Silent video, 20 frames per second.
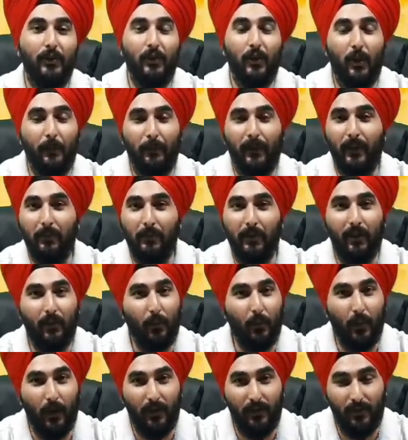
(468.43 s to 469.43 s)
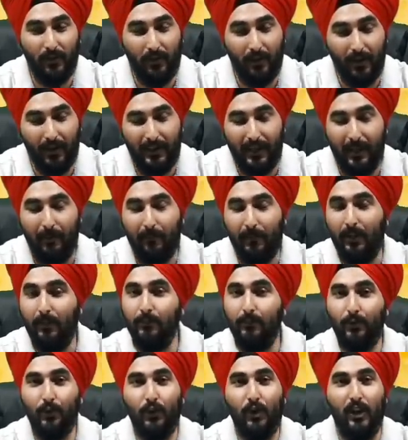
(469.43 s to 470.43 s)
topic pe question examiner
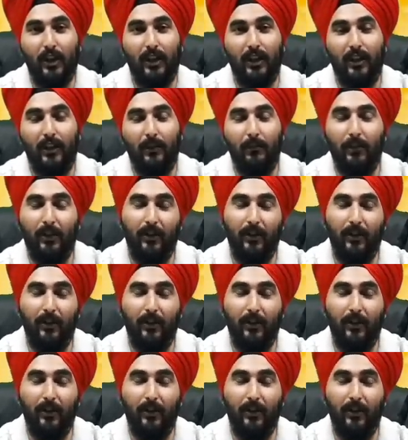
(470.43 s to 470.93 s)
puche hi nahi,